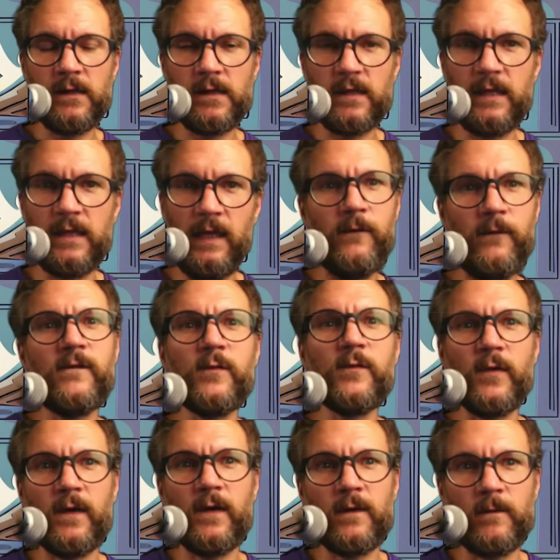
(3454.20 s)
give
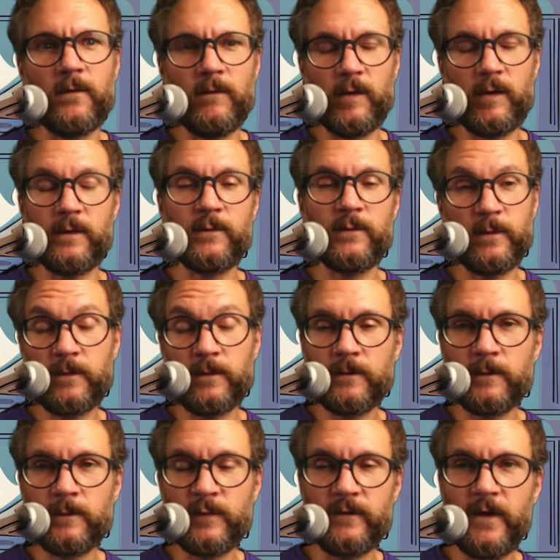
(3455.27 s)
you or
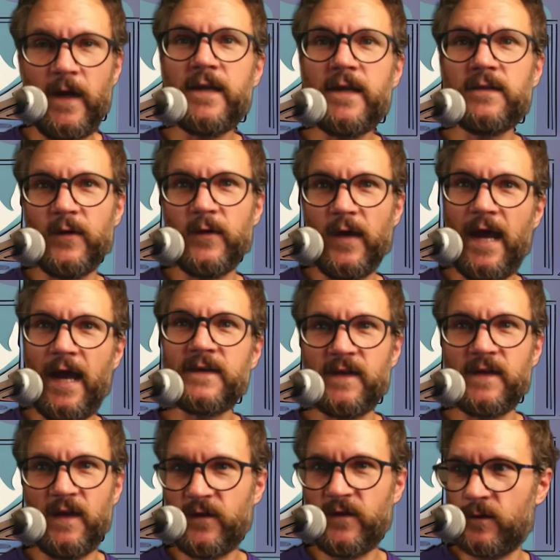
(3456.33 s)
provide you
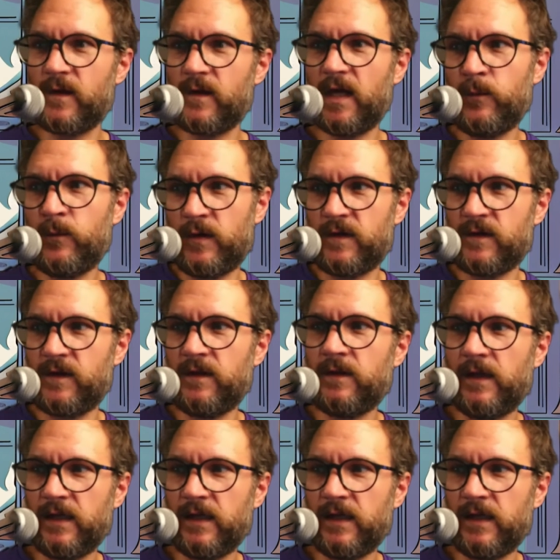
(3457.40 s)
access to that person.